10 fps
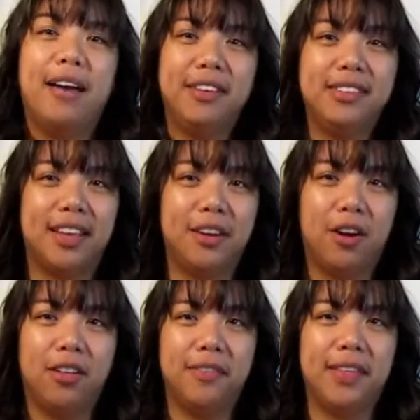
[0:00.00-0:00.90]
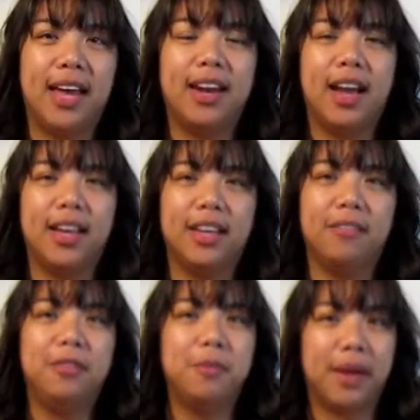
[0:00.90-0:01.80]
Having said all of that, I
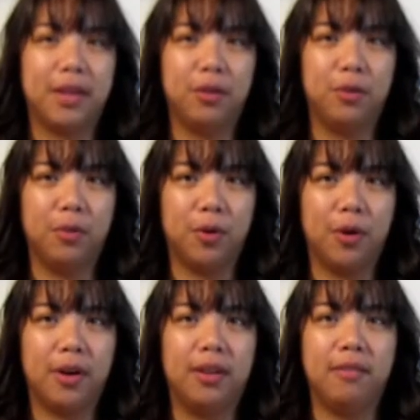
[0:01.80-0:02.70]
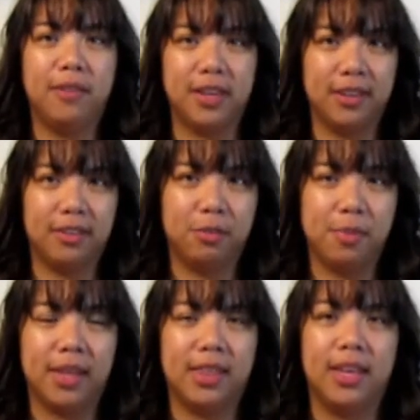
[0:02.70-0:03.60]
give the Michael Rohr vintage
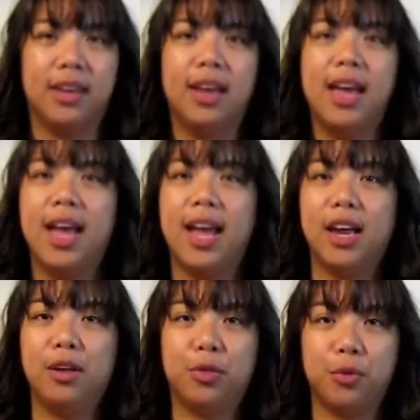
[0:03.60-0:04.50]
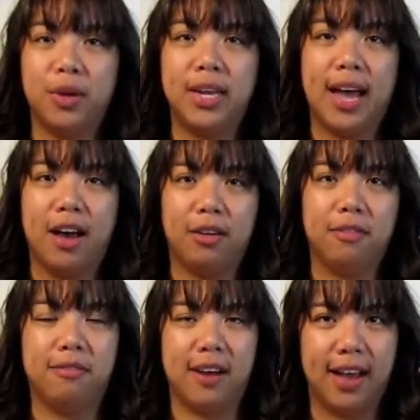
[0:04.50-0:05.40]
method a 3 out
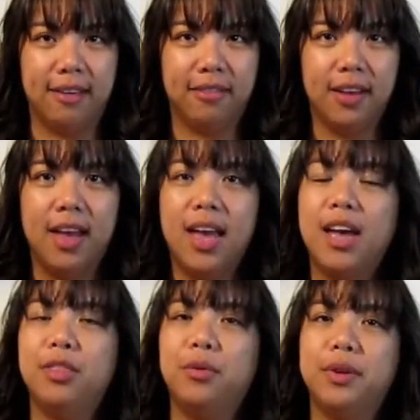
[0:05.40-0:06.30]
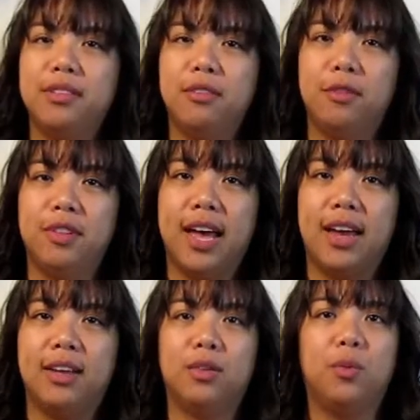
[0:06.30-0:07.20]
of 5. And the reason for
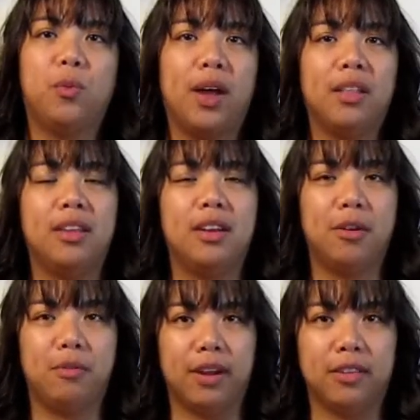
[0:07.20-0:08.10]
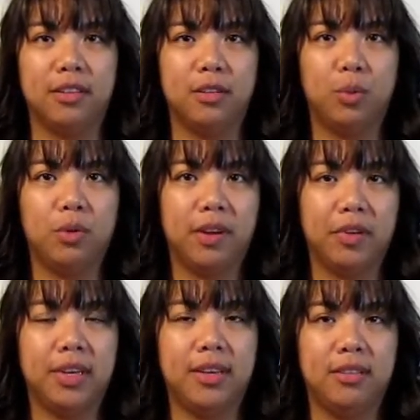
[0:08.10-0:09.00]
that is while the directions were
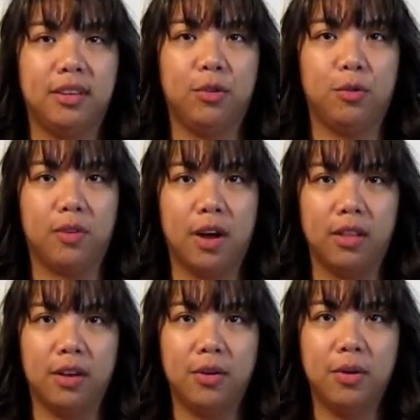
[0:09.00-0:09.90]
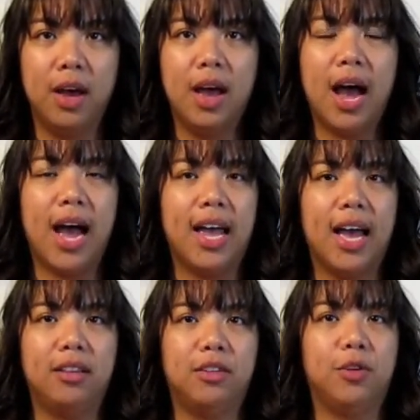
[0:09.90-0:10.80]
very easy to follow, I
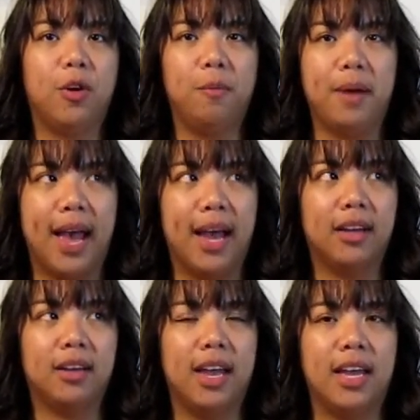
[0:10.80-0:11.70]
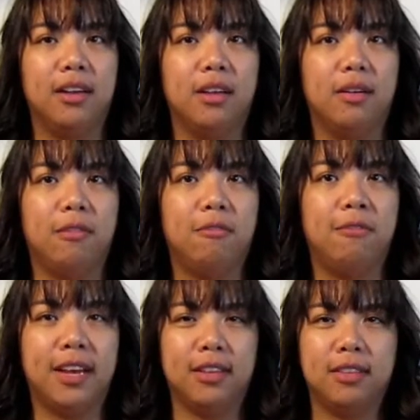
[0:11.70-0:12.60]
had to go back and
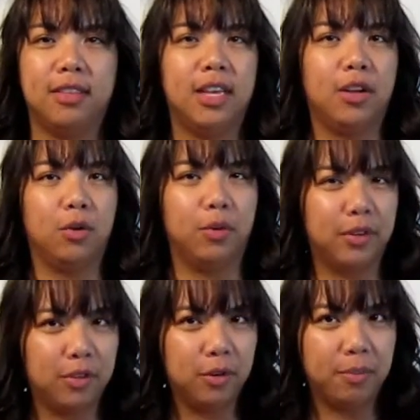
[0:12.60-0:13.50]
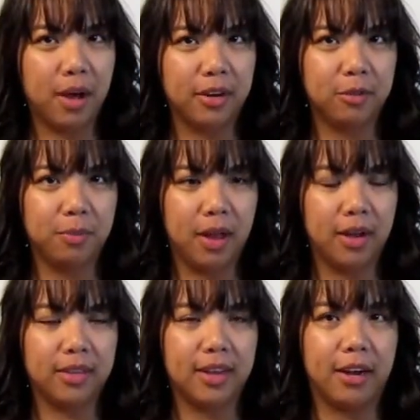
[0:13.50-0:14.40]
fix the original bodice
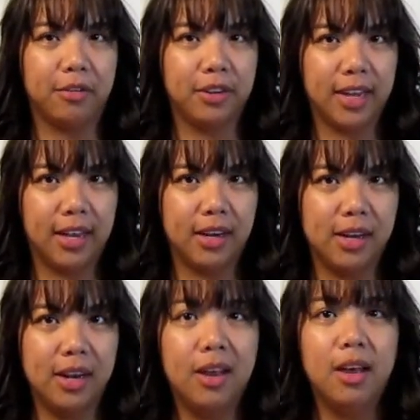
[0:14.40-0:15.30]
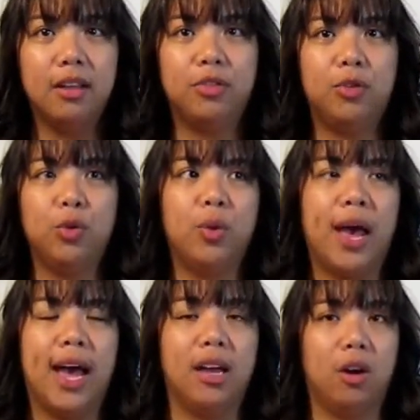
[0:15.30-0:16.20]
block that I created to
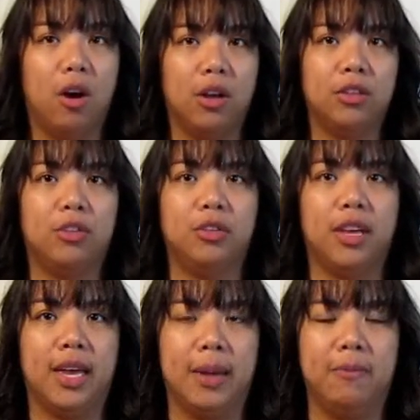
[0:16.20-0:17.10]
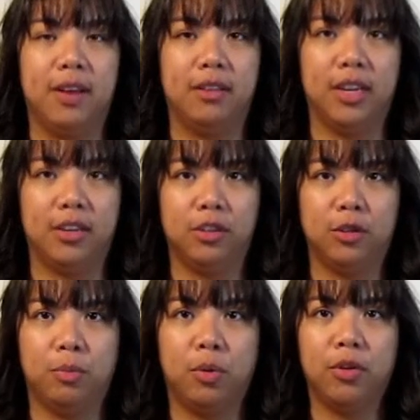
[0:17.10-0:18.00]
add on to the hip
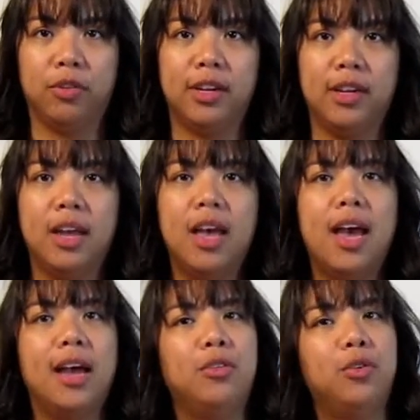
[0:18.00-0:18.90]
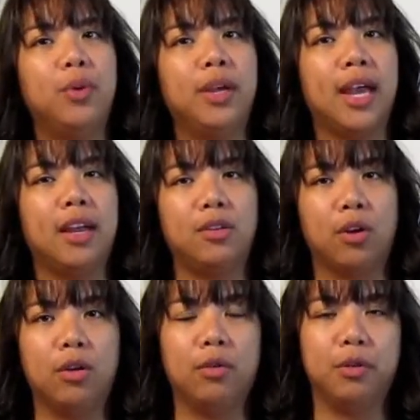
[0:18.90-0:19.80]
foundations portion, and doing a
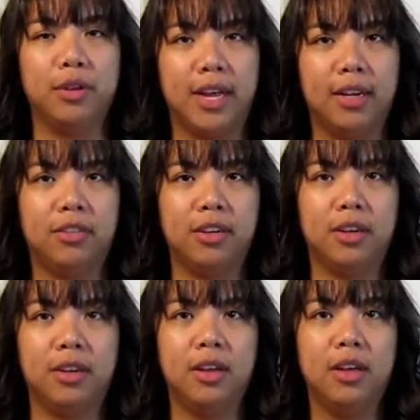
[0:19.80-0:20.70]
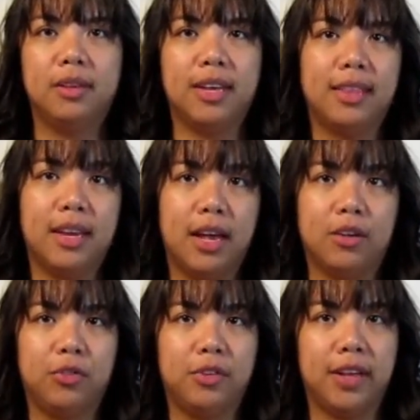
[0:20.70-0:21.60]
dart rotation to get that extra